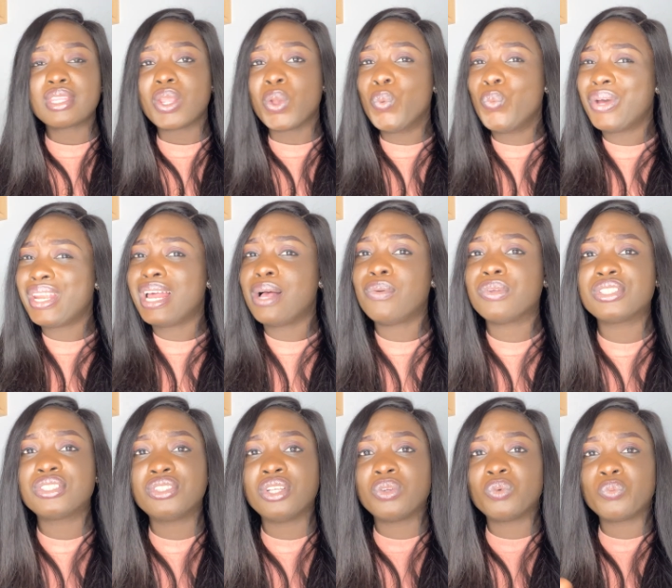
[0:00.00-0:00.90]
when I was
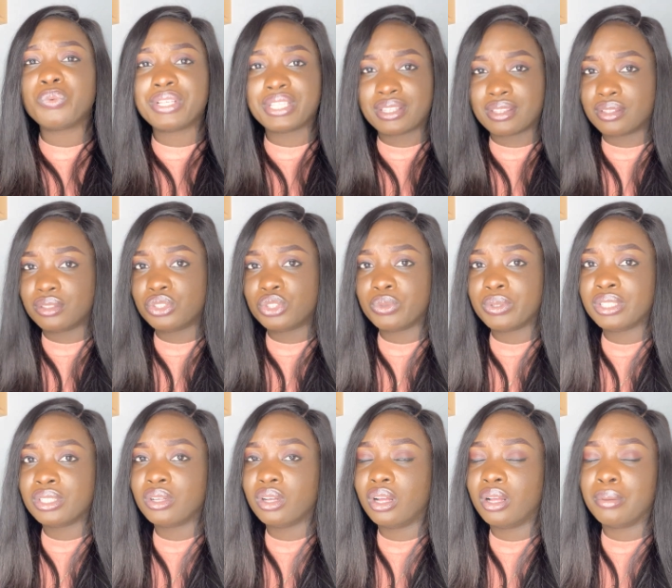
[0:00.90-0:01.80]
done with
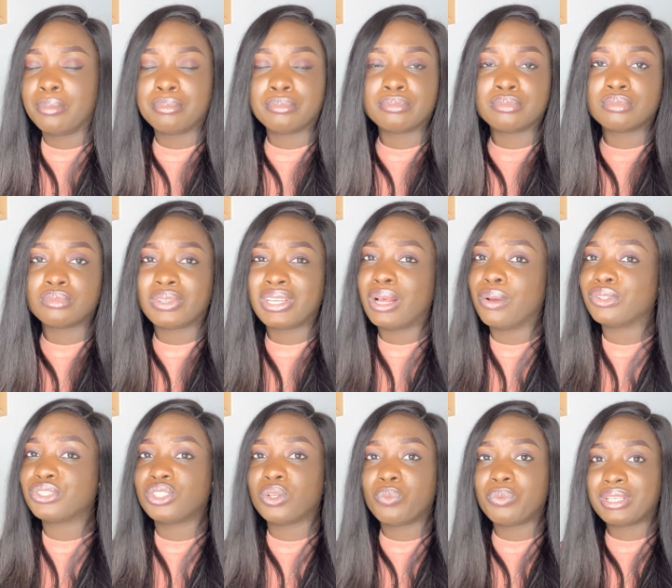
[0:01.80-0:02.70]

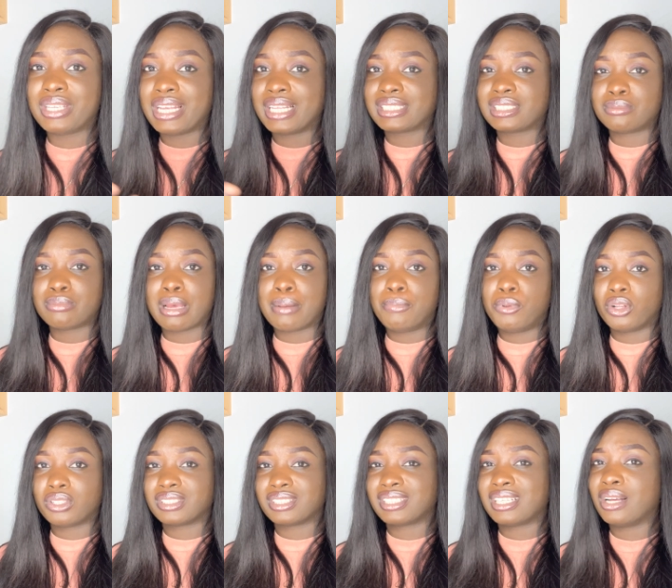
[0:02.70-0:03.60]
getting my
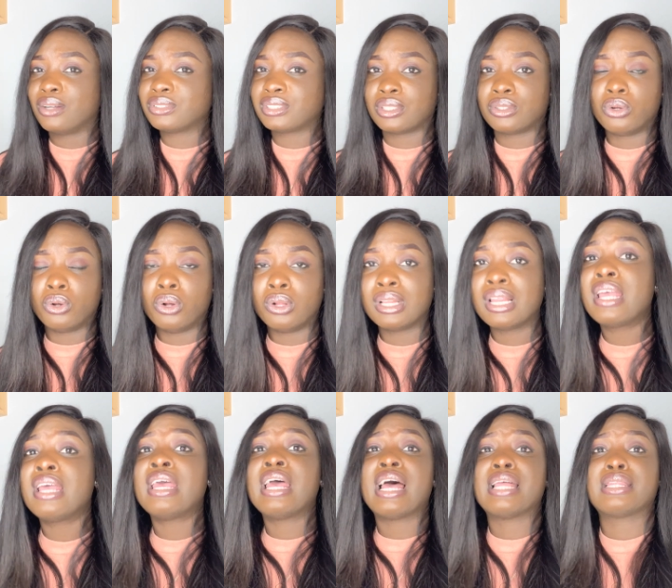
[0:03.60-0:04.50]
blocked account and all,
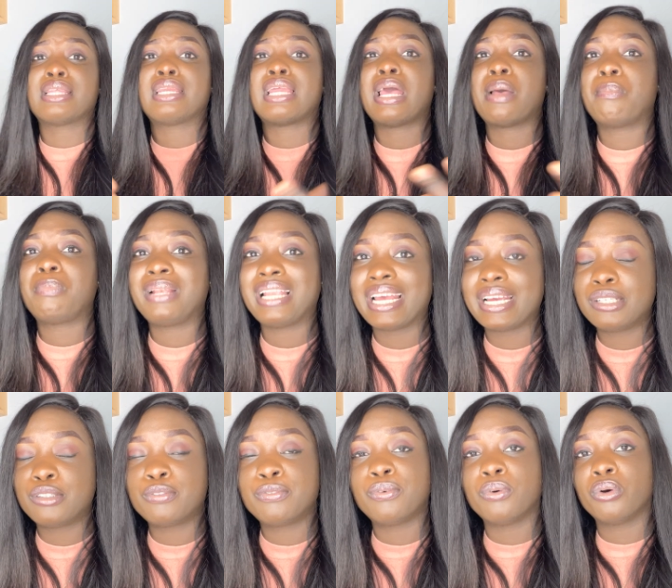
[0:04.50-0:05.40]
and then I applied
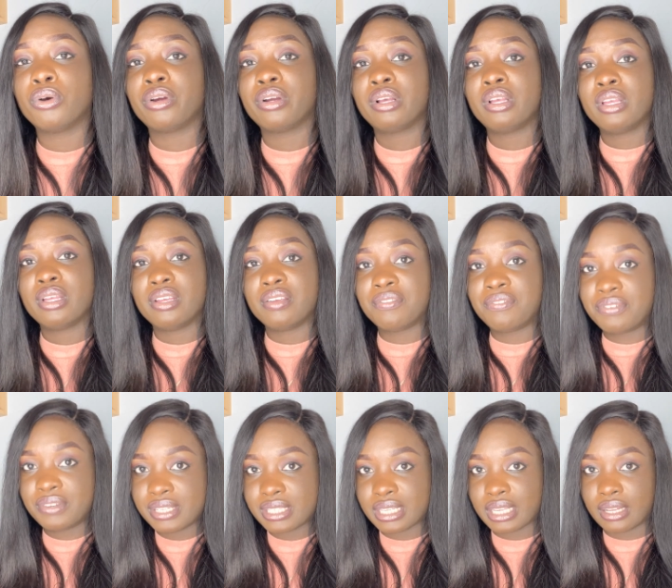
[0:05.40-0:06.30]
for a
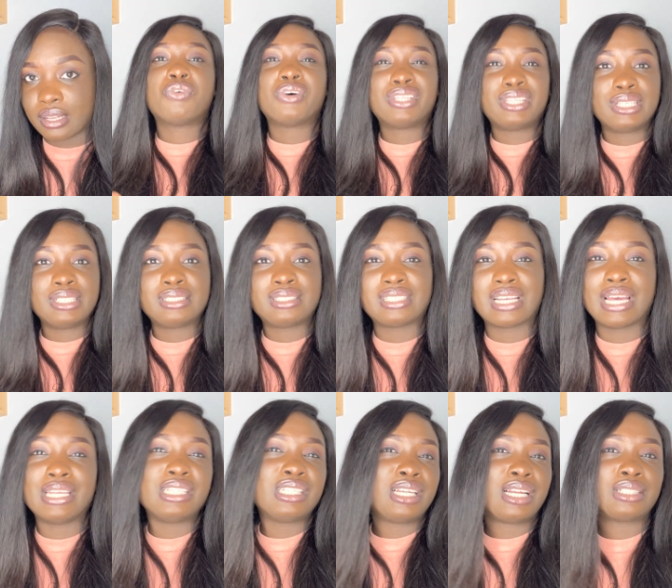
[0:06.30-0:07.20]
visa. For this, I
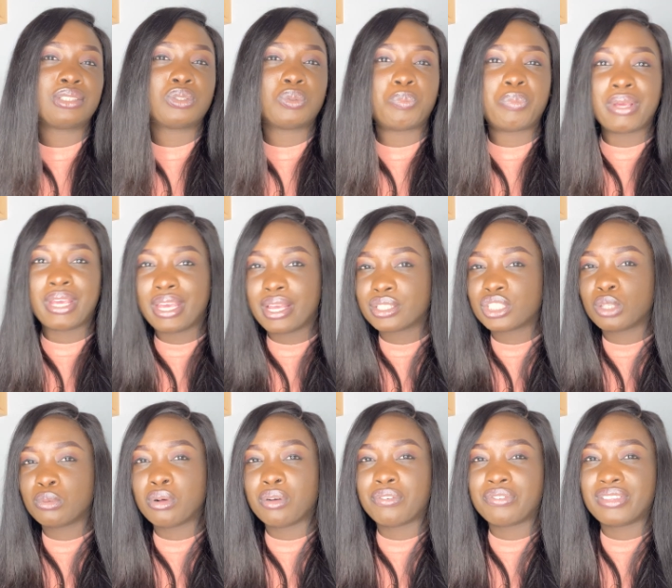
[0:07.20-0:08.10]
needed to pay a sum
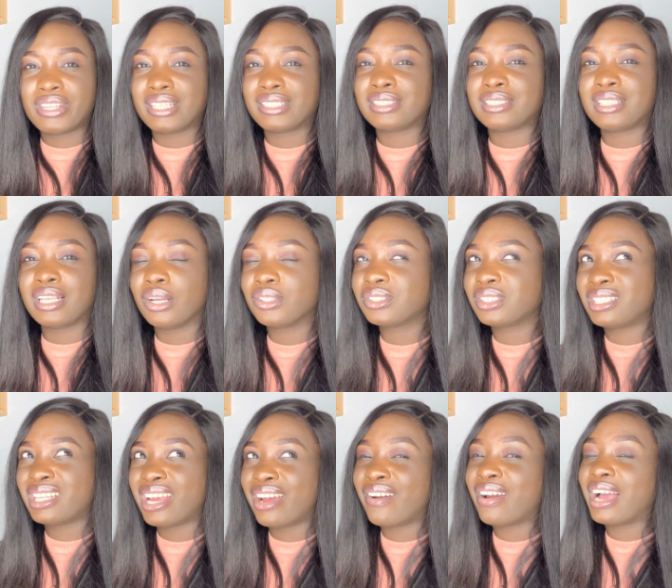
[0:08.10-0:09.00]
of 30,000
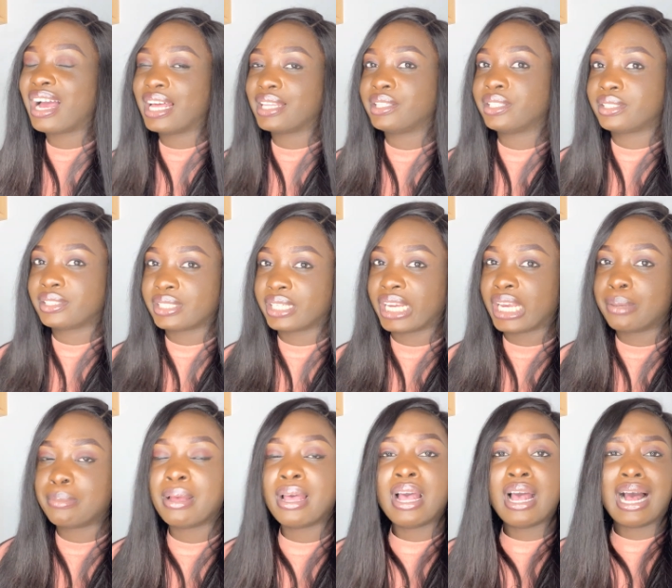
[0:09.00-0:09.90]
naira at the
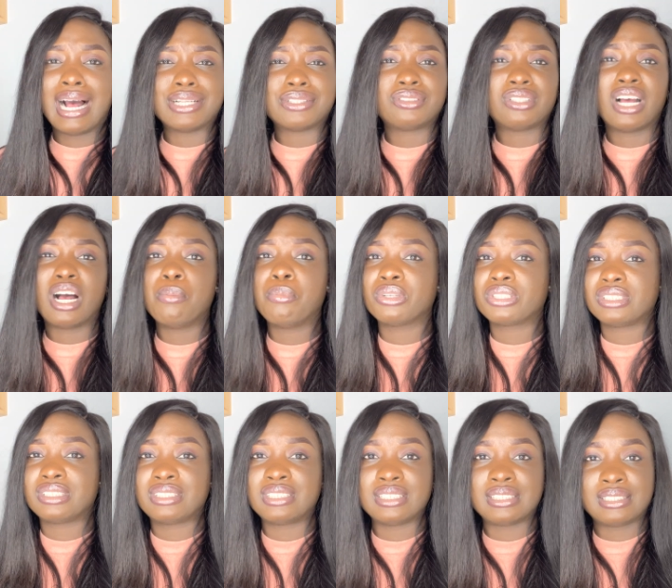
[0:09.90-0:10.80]
time. I don't know how much
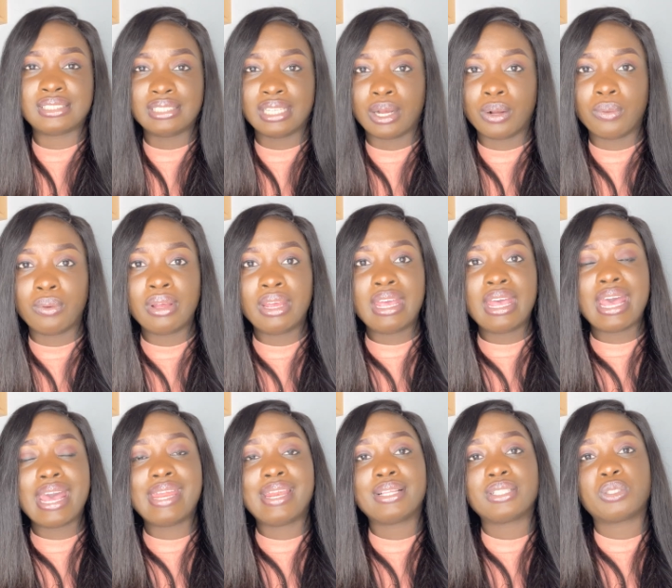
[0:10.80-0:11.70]
it is now.
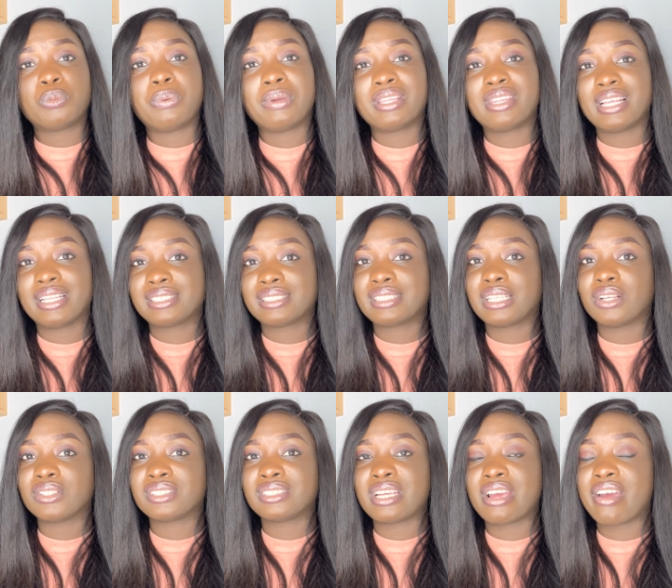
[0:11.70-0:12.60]
I needed to pay
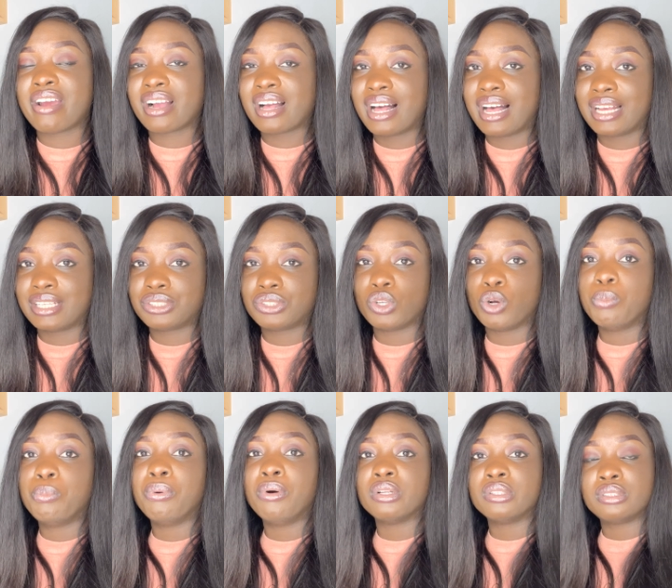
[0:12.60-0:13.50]
30,000 naira cash
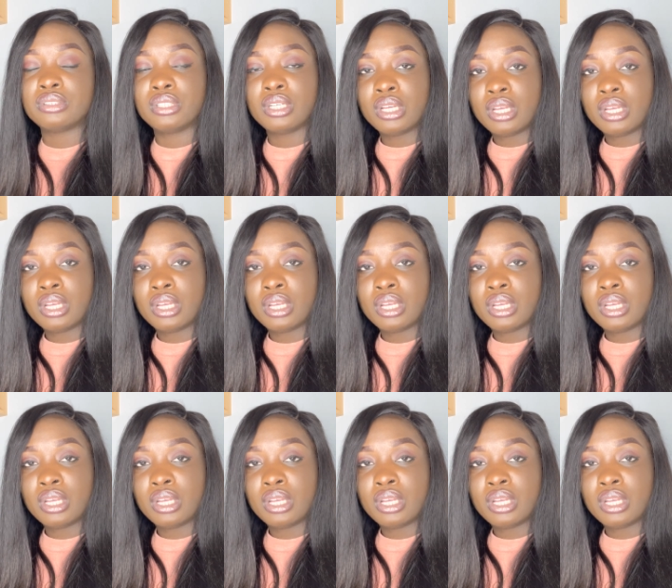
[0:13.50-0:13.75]
upon